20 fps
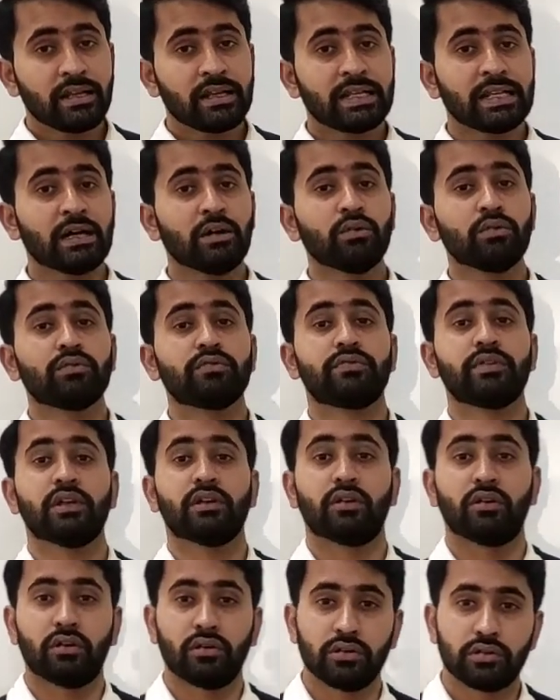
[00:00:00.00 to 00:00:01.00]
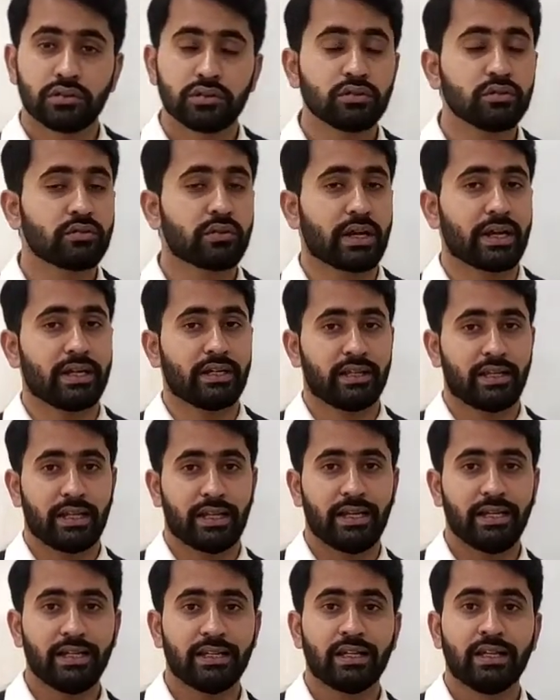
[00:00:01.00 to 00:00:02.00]
Now we've also read
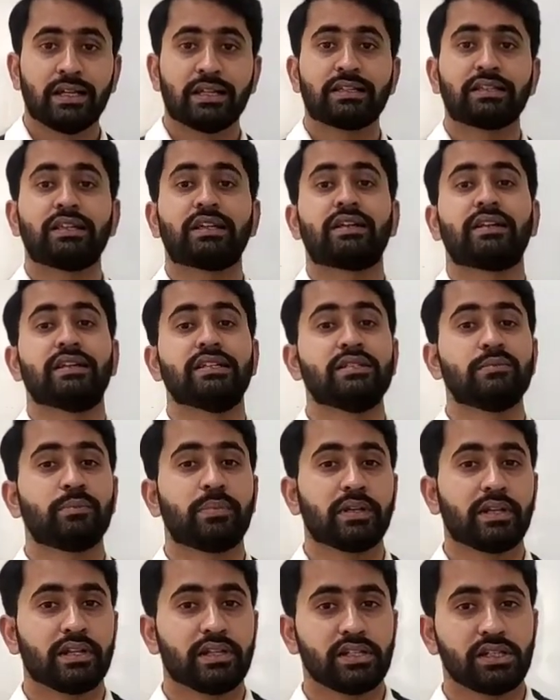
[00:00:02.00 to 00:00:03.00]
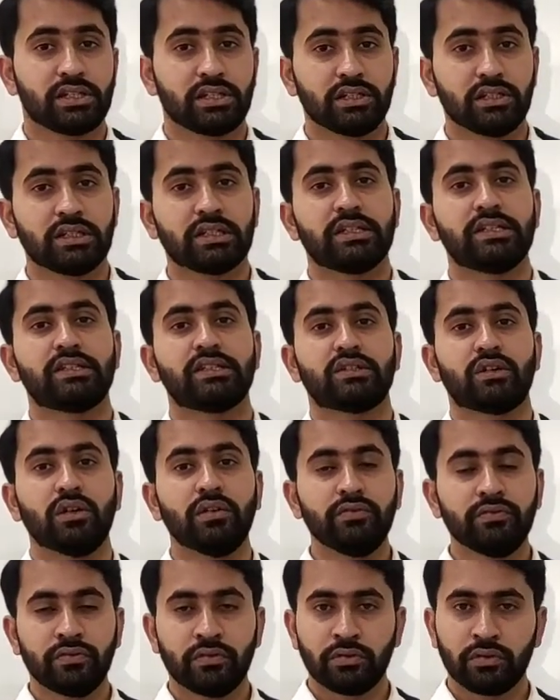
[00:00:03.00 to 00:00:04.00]
that the respiration is
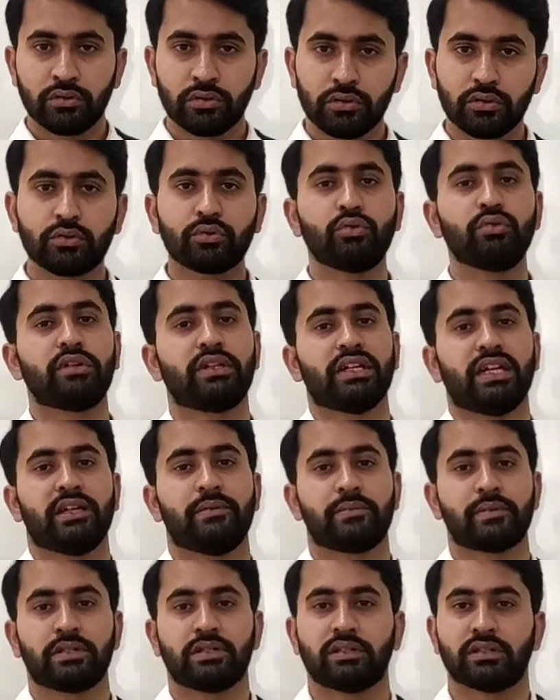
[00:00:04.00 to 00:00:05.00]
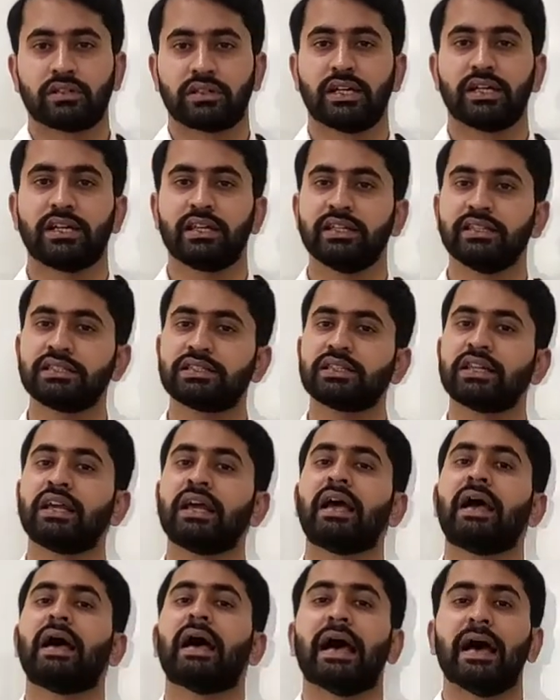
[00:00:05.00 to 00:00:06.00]
of two types, that is
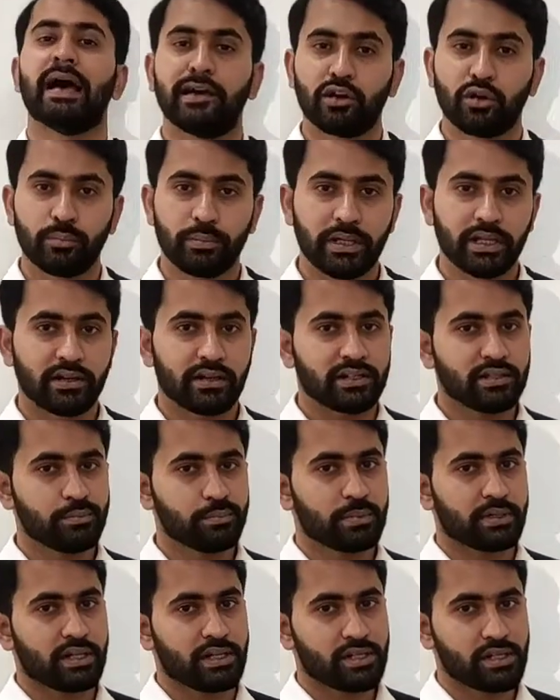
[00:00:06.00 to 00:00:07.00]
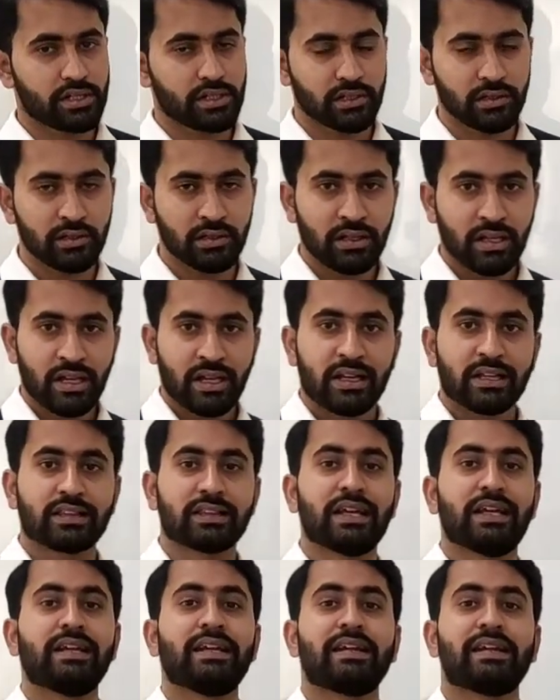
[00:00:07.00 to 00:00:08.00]
aerobic respiration
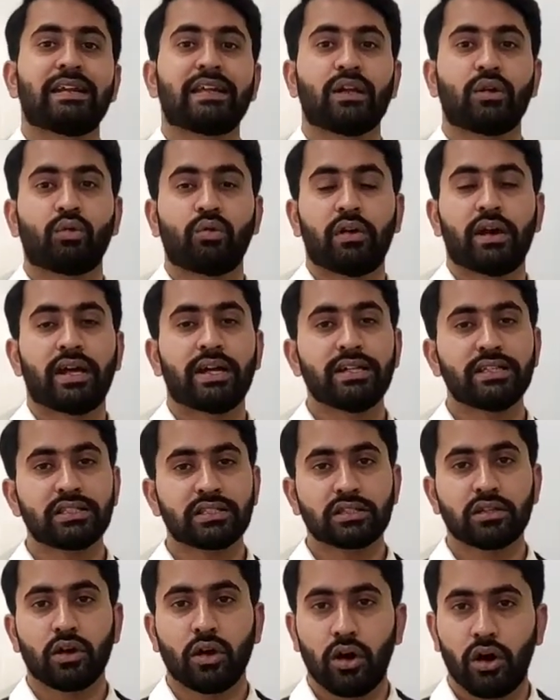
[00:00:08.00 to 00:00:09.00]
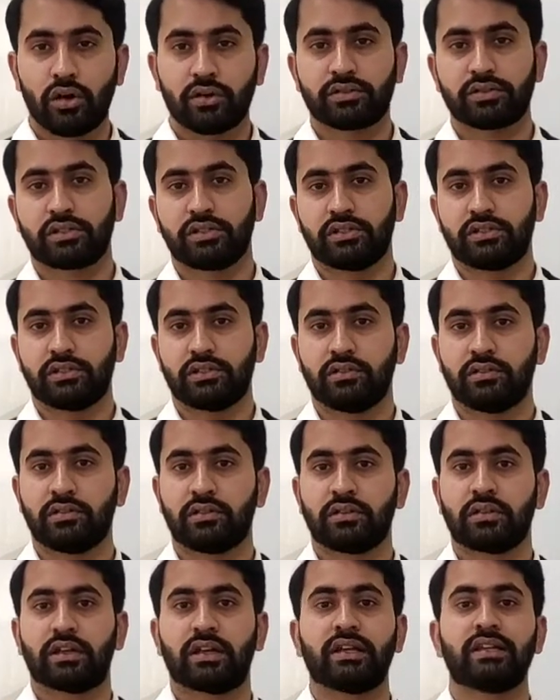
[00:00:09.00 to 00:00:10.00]
that requires oxygen.
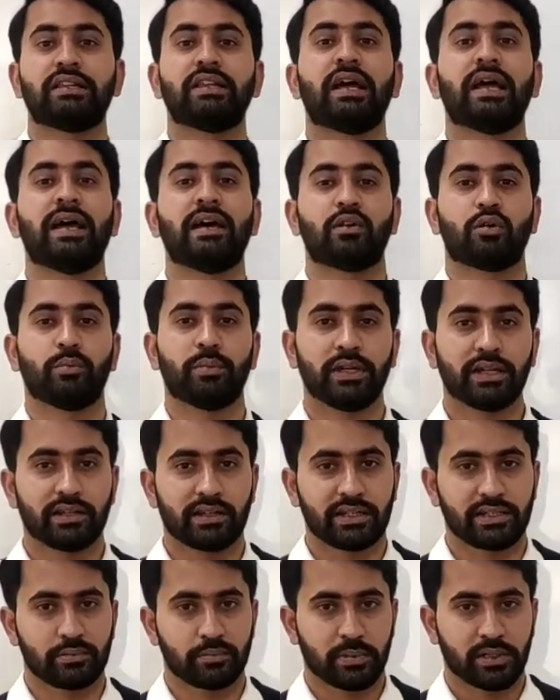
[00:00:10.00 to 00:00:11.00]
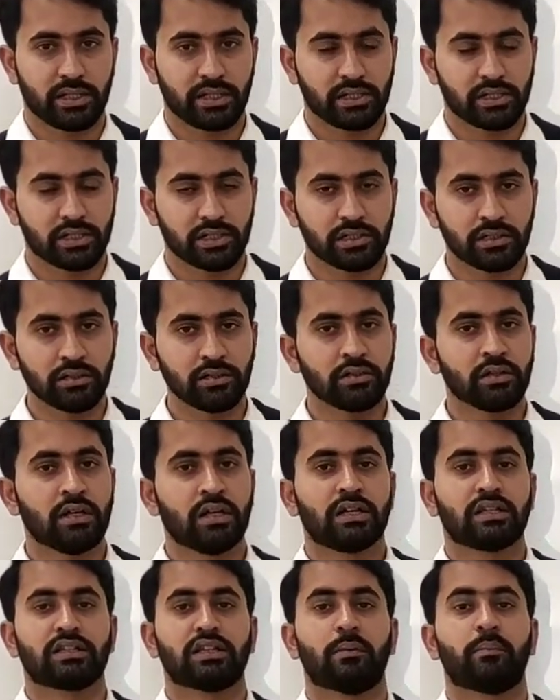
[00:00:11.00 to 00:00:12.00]
In the aerobic
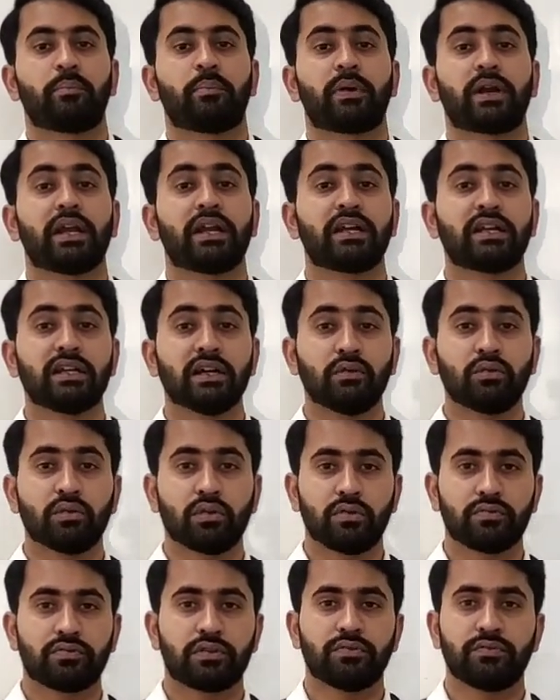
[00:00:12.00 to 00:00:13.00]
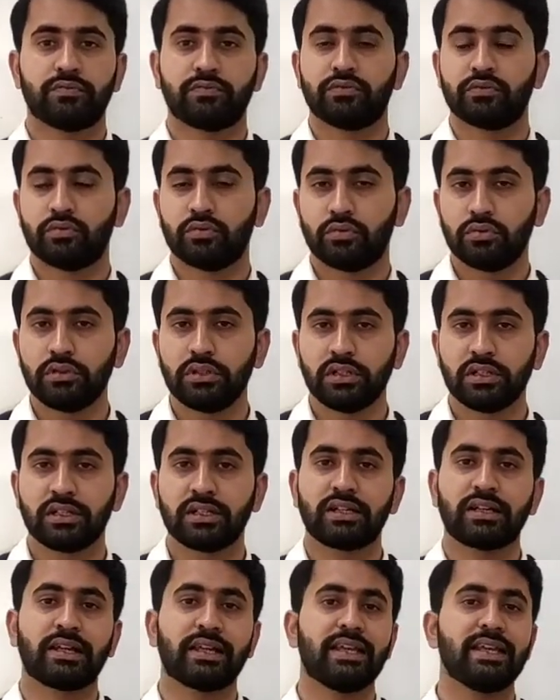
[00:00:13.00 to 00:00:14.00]
respiration, the breakdown of the
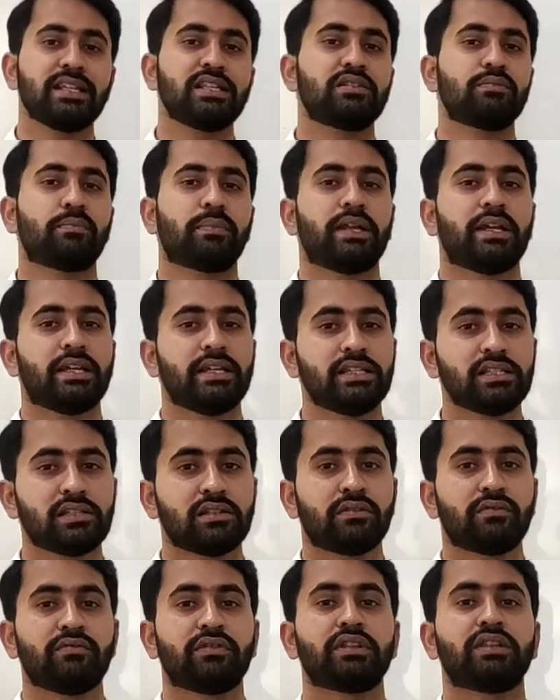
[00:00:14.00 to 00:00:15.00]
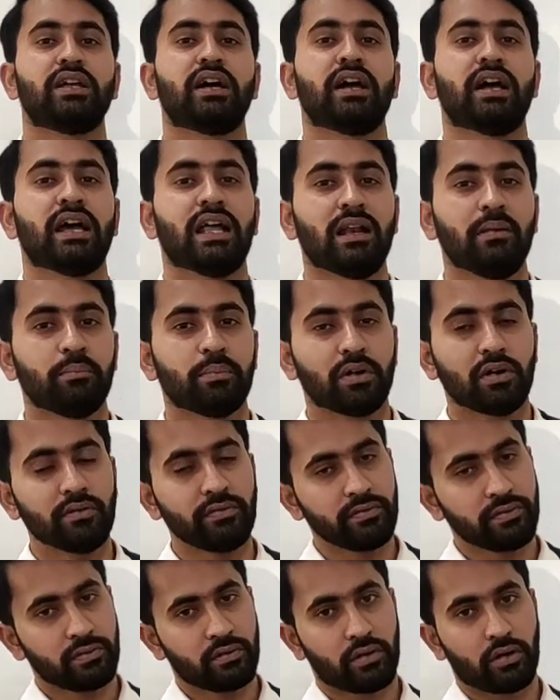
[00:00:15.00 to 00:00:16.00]
food takes place with the help
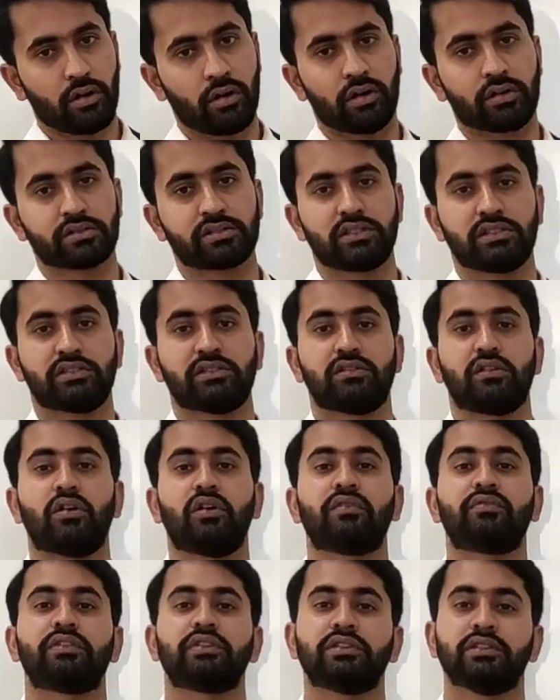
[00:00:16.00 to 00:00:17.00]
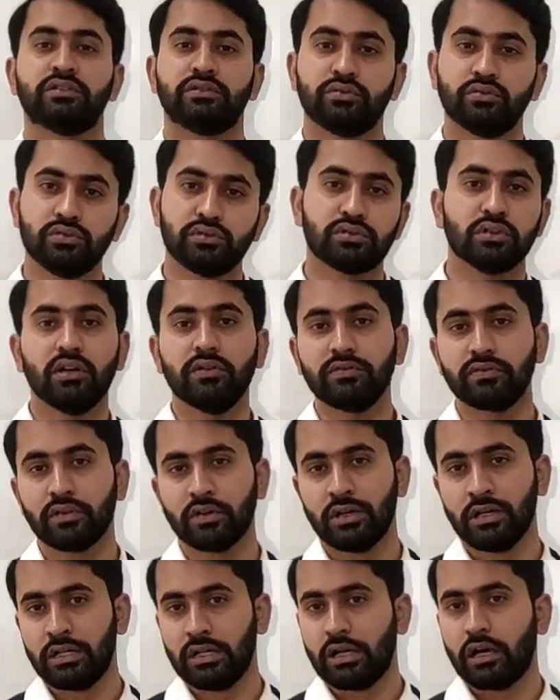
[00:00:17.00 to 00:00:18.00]
of oxygen or with the use
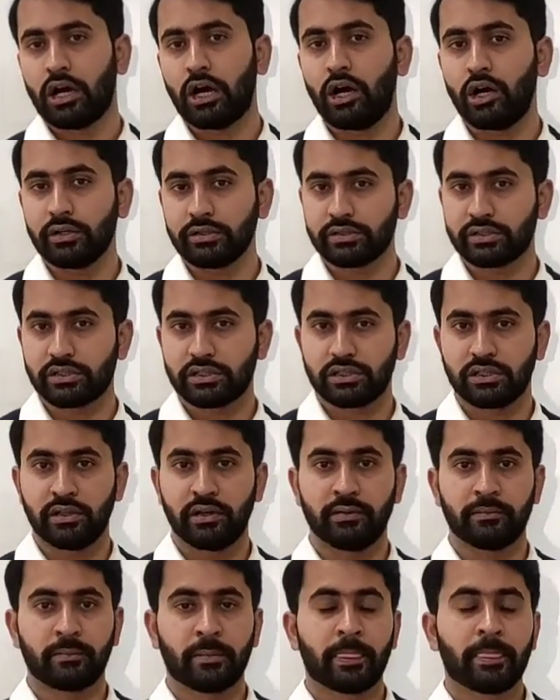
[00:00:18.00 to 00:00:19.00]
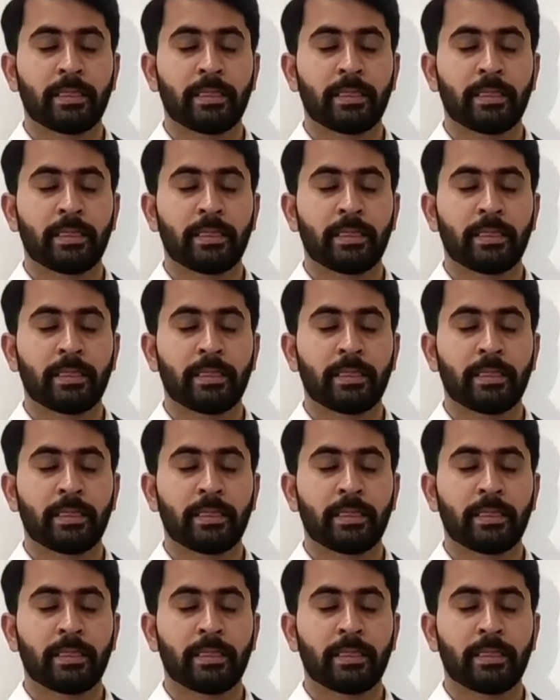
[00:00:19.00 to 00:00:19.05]
of oxygen.